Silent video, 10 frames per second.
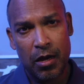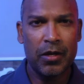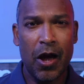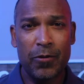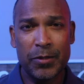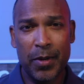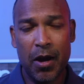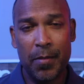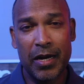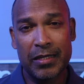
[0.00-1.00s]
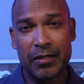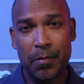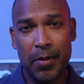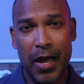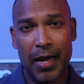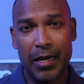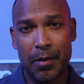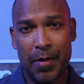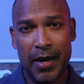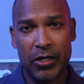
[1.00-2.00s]
Now it's becoming a supply and
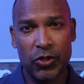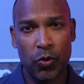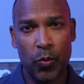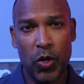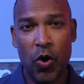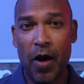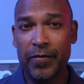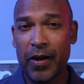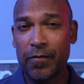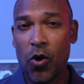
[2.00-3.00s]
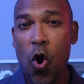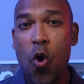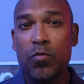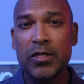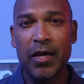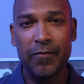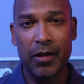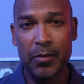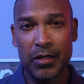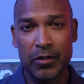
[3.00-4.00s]
demand issue. We don't have enough homes
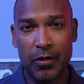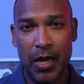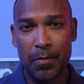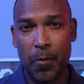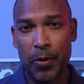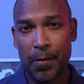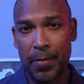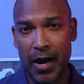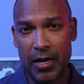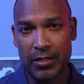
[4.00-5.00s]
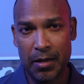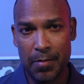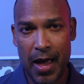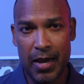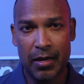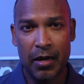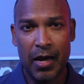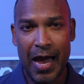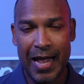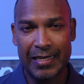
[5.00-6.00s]
available to keep up with the buyer's demand,
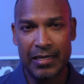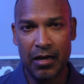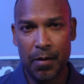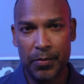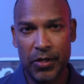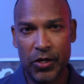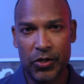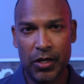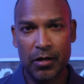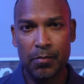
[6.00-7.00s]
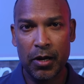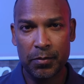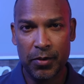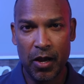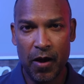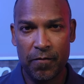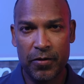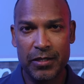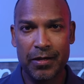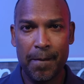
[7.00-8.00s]
hence the competition, multiple
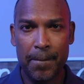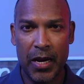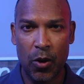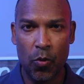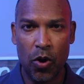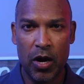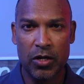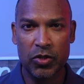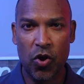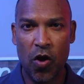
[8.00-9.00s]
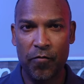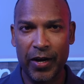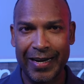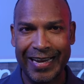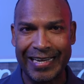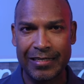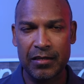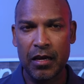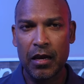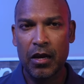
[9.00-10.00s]
offers, bidding wars, offer dates,
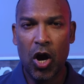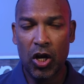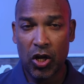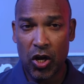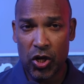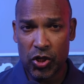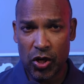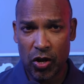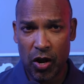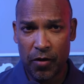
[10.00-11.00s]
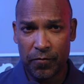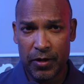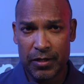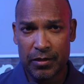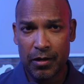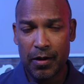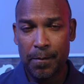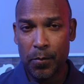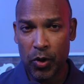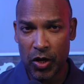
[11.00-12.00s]
unconditional offers,
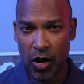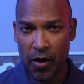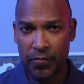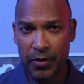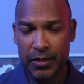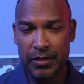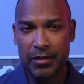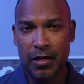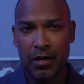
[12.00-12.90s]
bully offers.